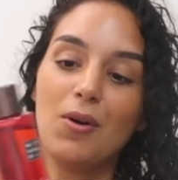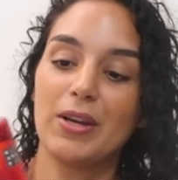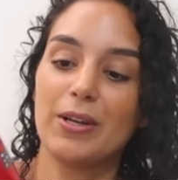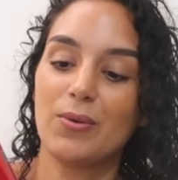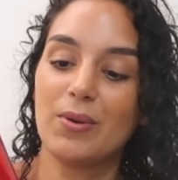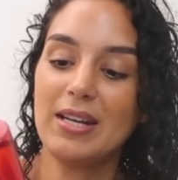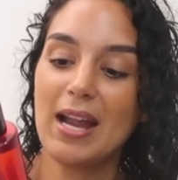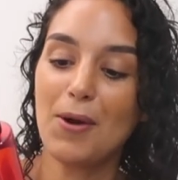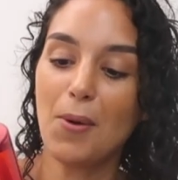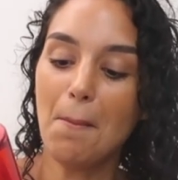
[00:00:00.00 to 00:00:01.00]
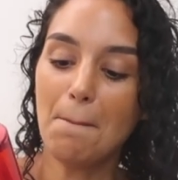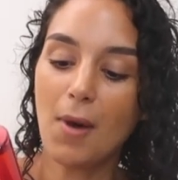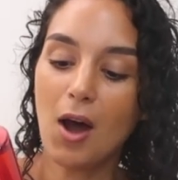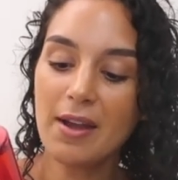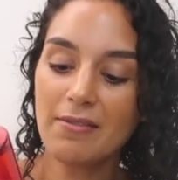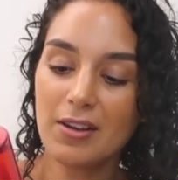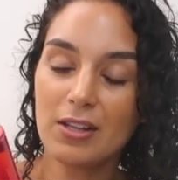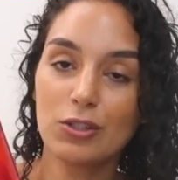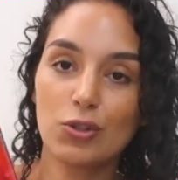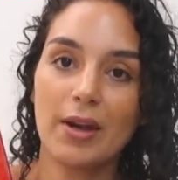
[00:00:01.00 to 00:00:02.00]
oil. Now, I
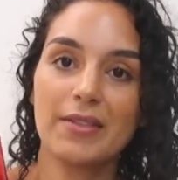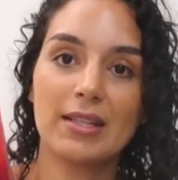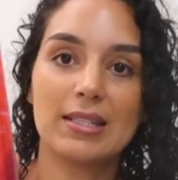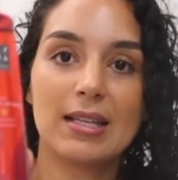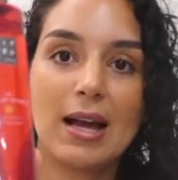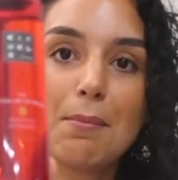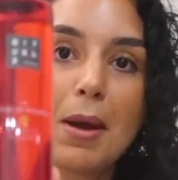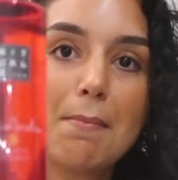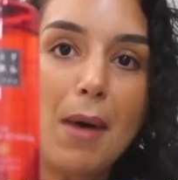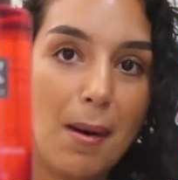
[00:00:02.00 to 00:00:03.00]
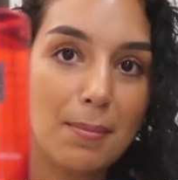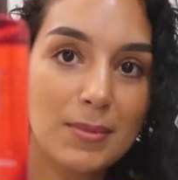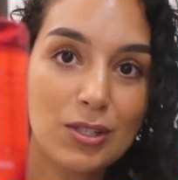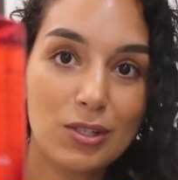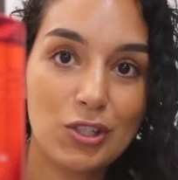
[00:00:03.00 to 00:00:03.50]
first tried this at my mum's.